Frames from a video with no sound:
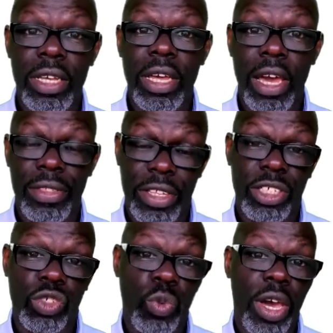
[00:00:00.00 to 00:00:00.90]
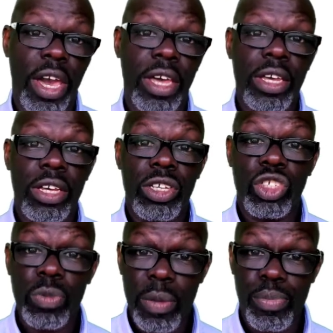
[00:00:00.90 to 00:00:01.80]
and this is where
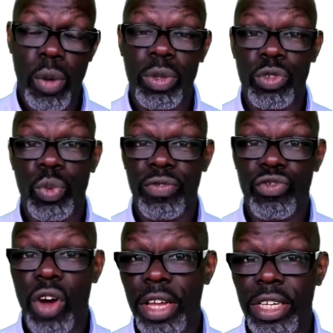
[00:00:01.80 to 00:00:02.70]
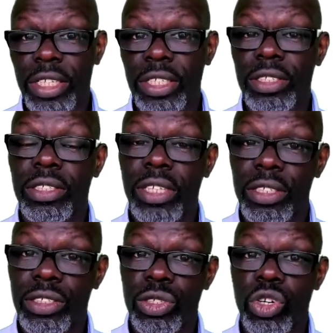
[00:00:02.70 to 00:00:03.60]
some problems with dry needling
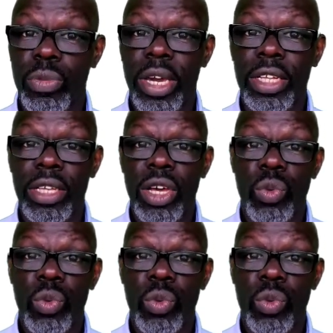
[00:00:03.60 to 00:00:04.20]
tends to come in,